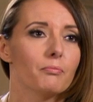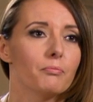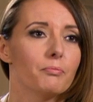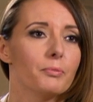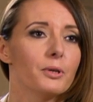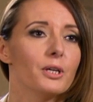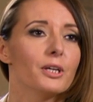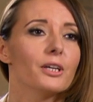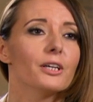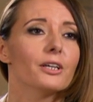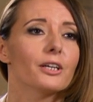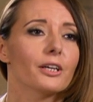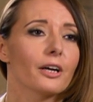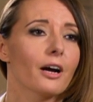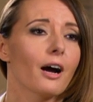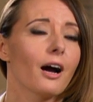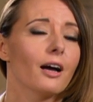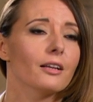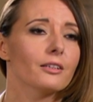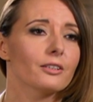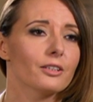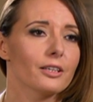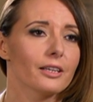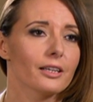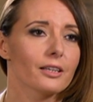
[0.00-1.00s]
bigger
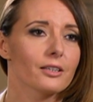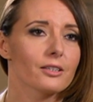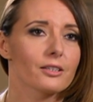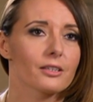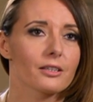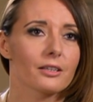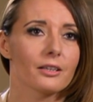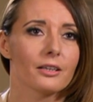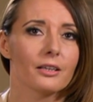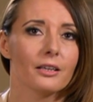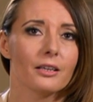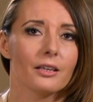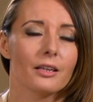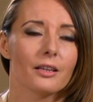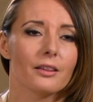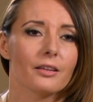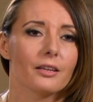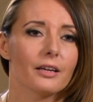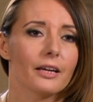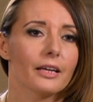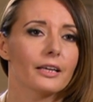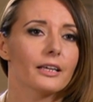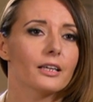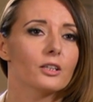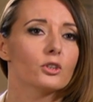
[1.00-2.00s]
context
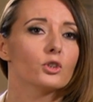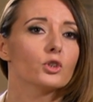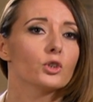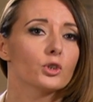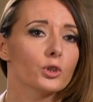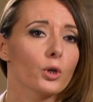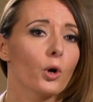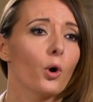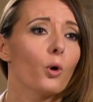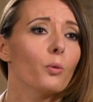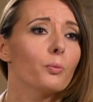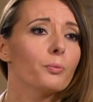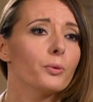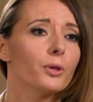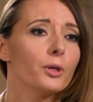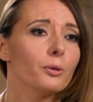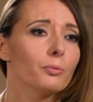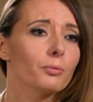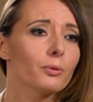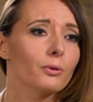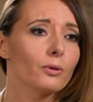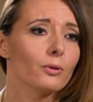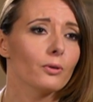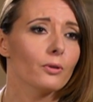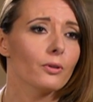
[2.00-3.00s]
that I can show
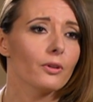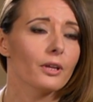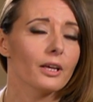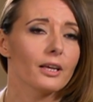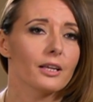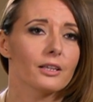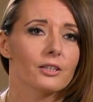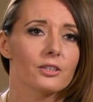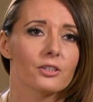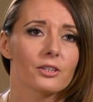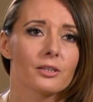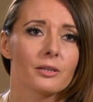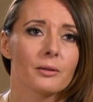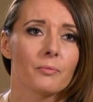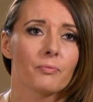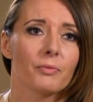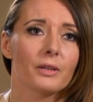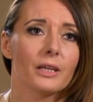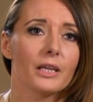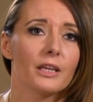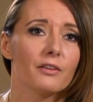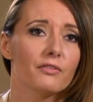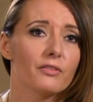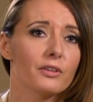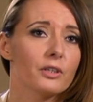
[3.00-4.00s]
people that
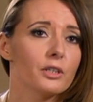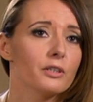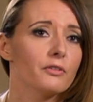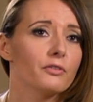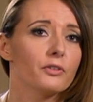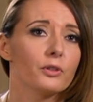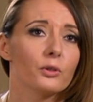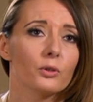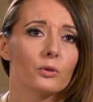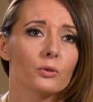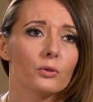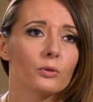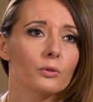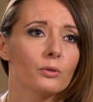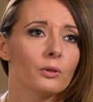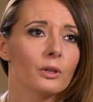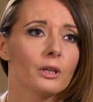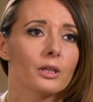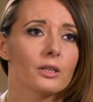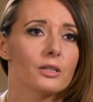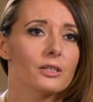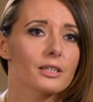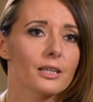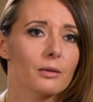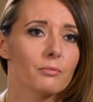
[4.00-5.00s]
even if you
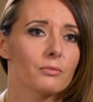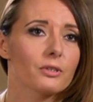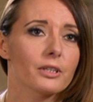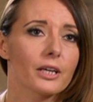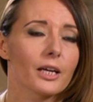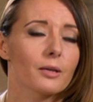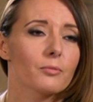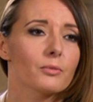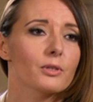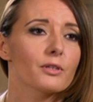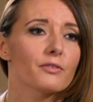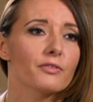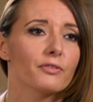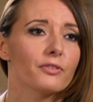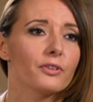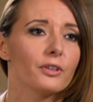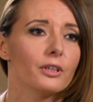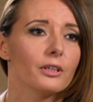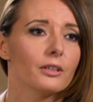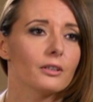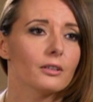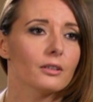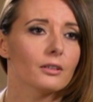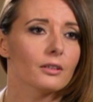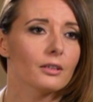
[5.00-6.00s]
sometimes
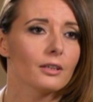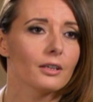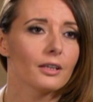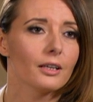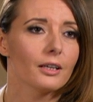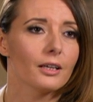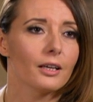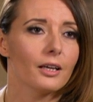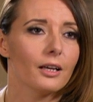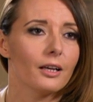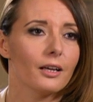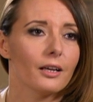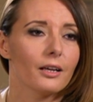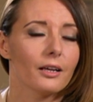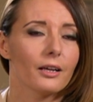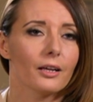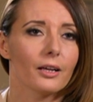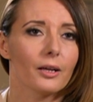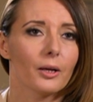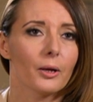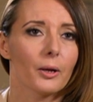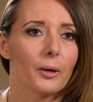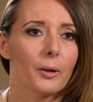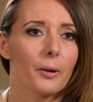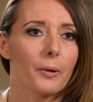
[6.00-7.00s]
feel
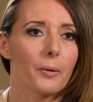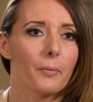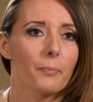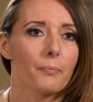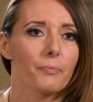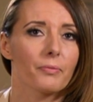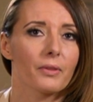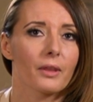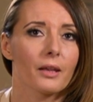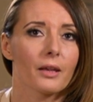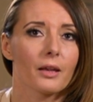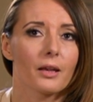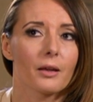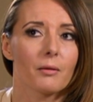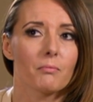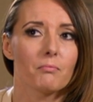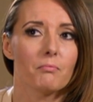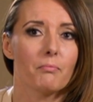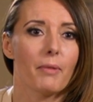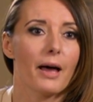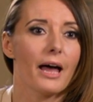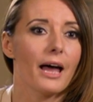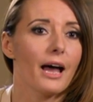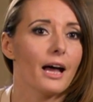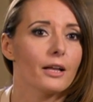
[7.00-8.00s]

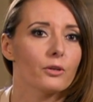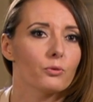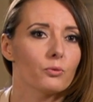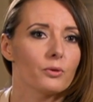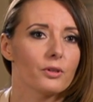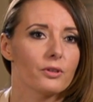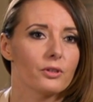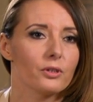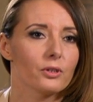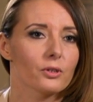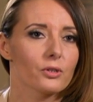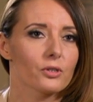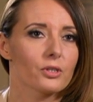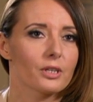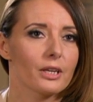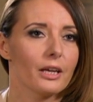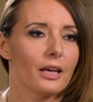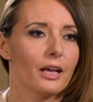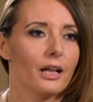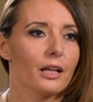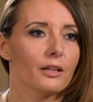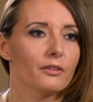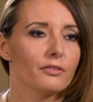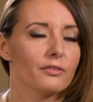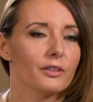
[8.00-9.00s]
bad with
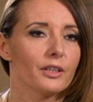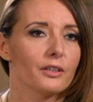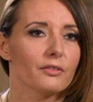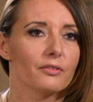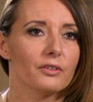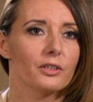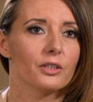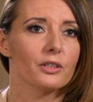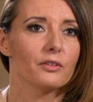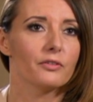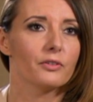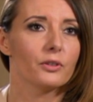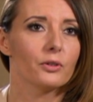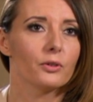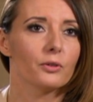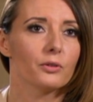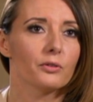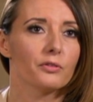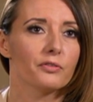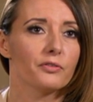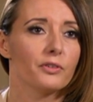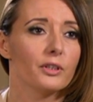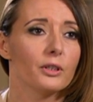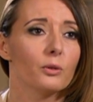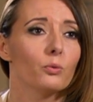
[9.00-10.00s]
yourself, even if
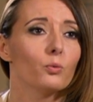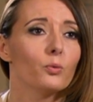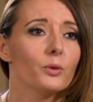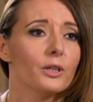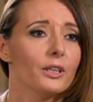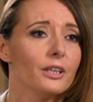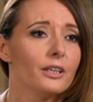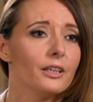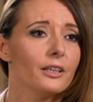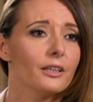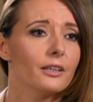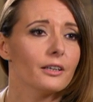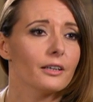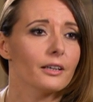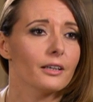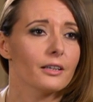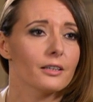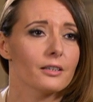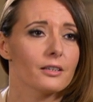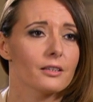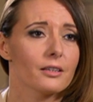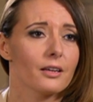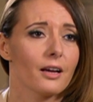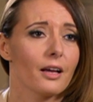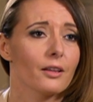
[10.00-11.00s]
you feel weak
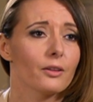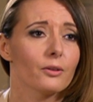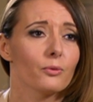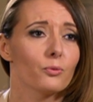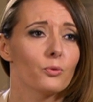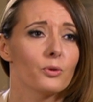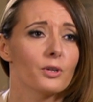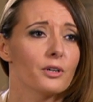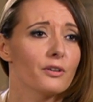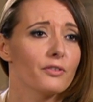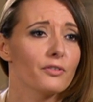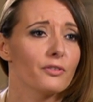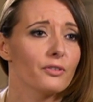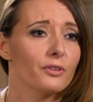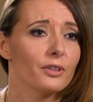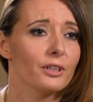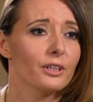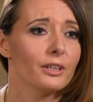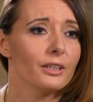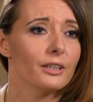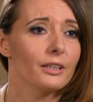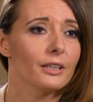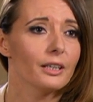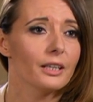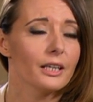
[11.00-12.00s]
and
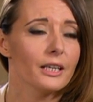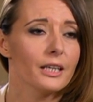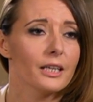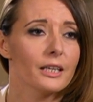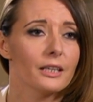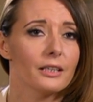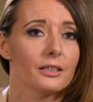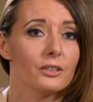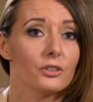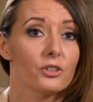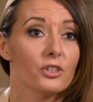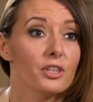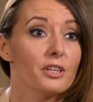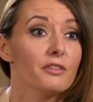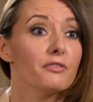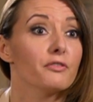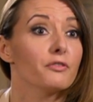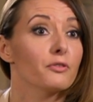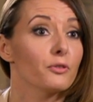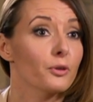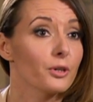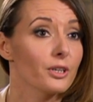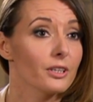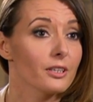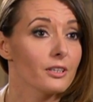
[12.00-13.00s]
unworthy,
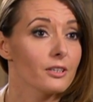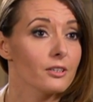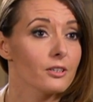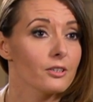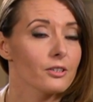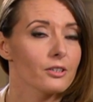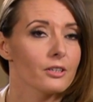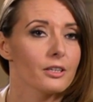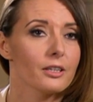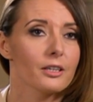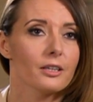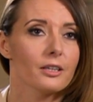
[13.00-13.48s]
different,